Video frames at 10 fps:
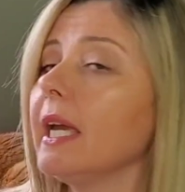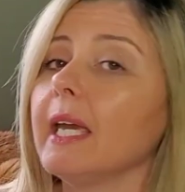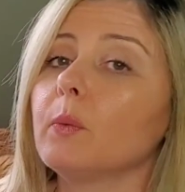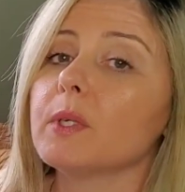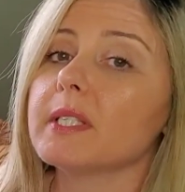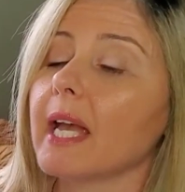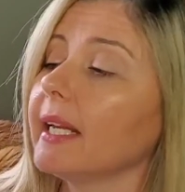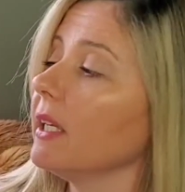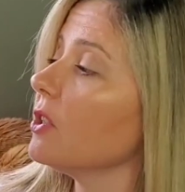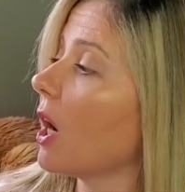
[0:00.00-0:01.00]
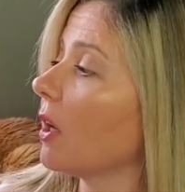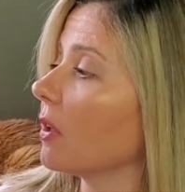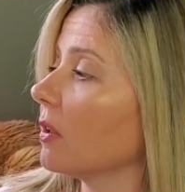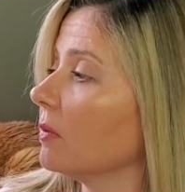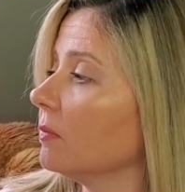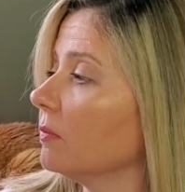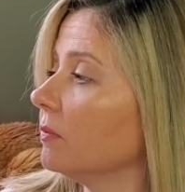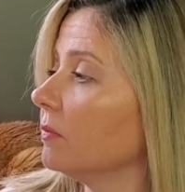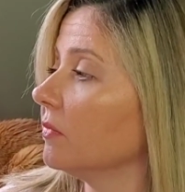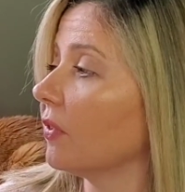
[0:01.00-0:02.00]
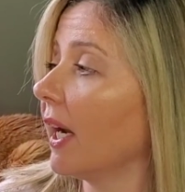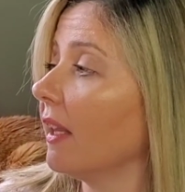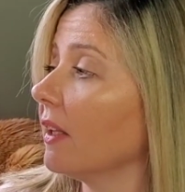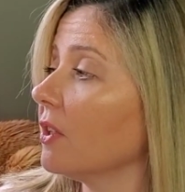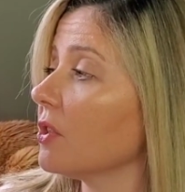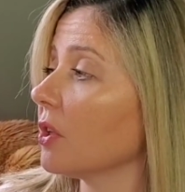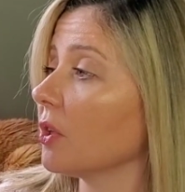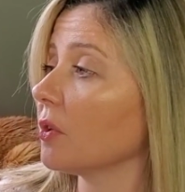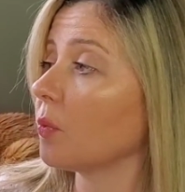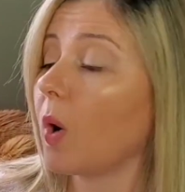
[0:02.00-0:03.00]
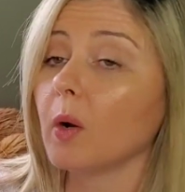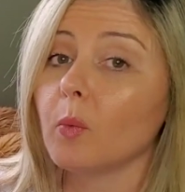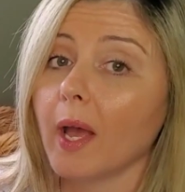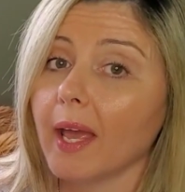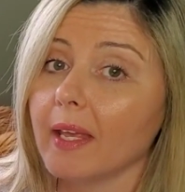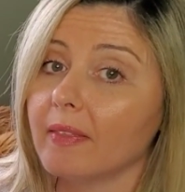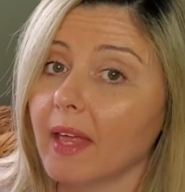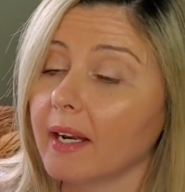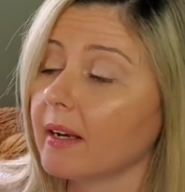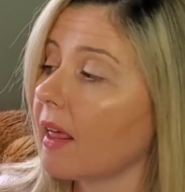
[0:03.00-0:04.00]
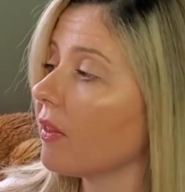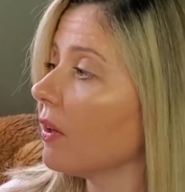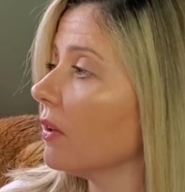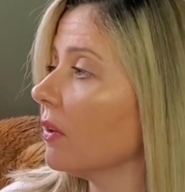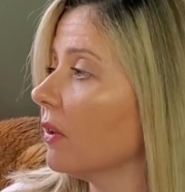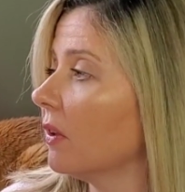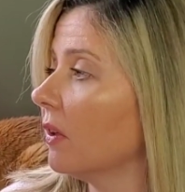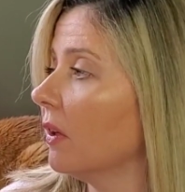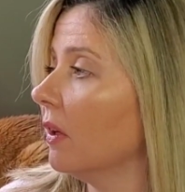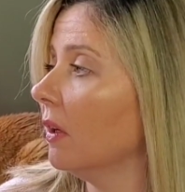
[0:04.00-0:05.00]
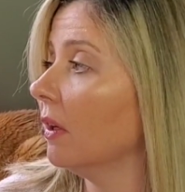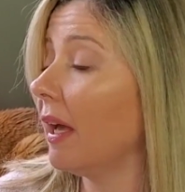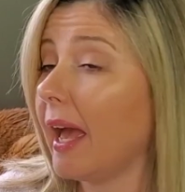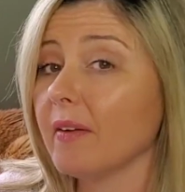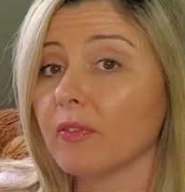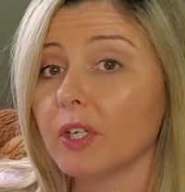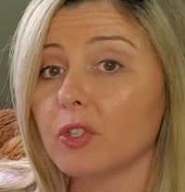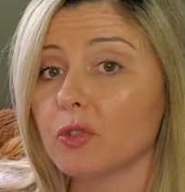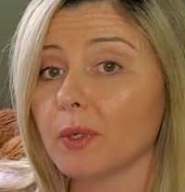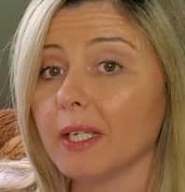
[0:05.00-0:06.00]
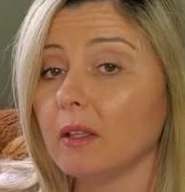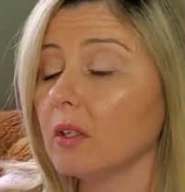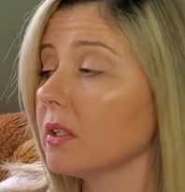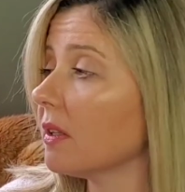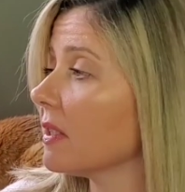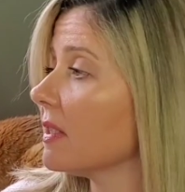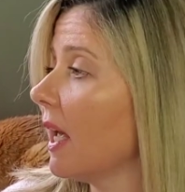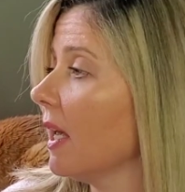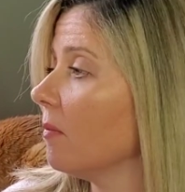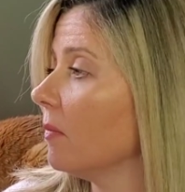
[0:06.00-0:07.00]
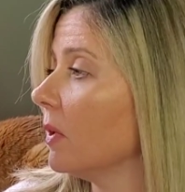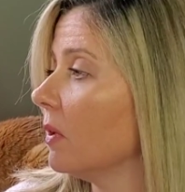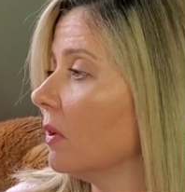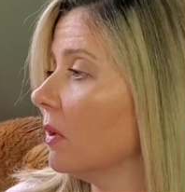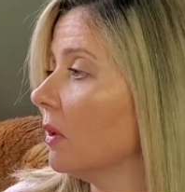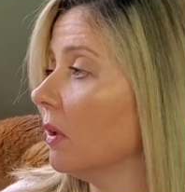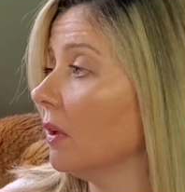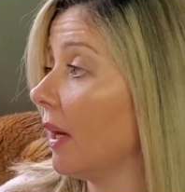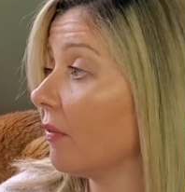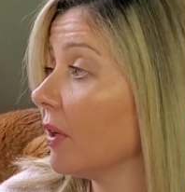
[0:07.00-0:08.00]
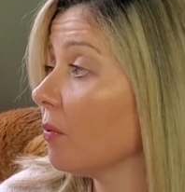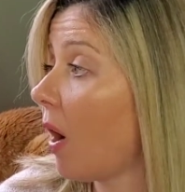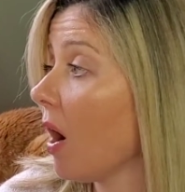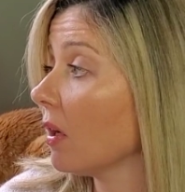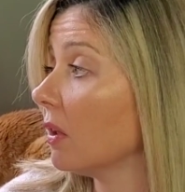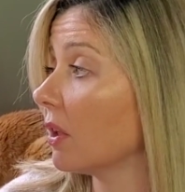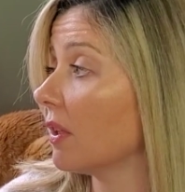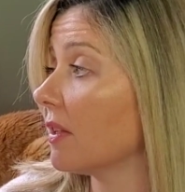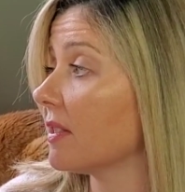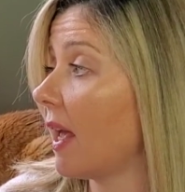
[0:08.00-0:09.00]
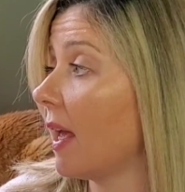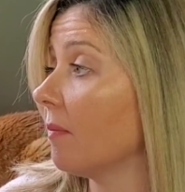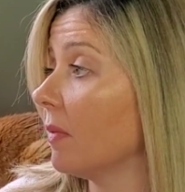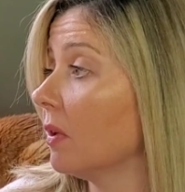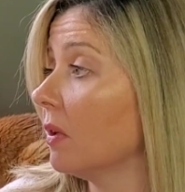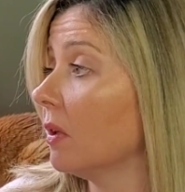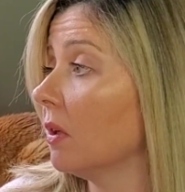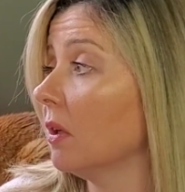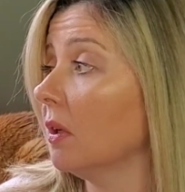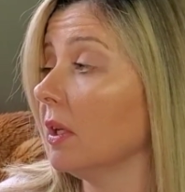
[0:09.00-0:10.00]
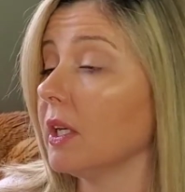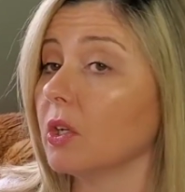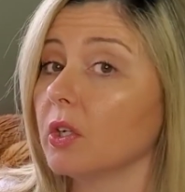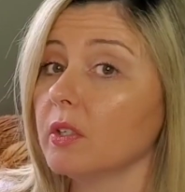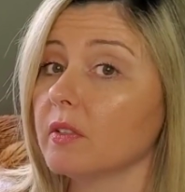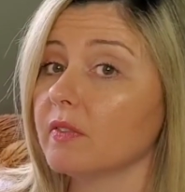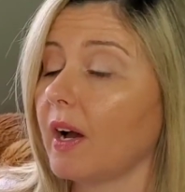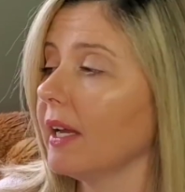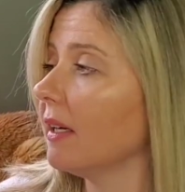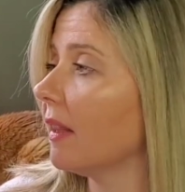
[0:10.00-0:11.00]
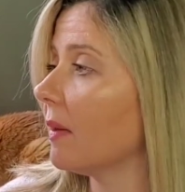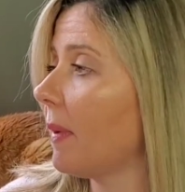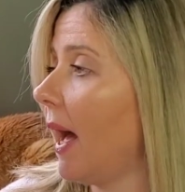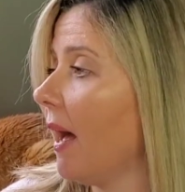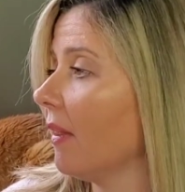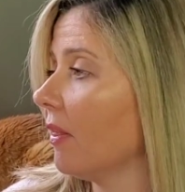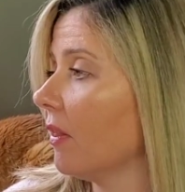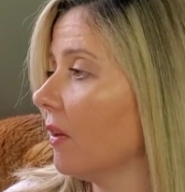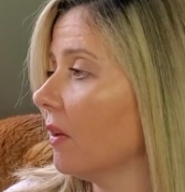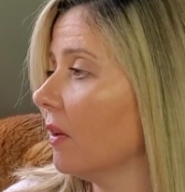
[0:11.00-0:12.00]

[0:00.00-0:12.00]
It was getting dark. Franklin turned one way and then another. Every tree looked the same. Every rock looked the same. He couldn't find the path.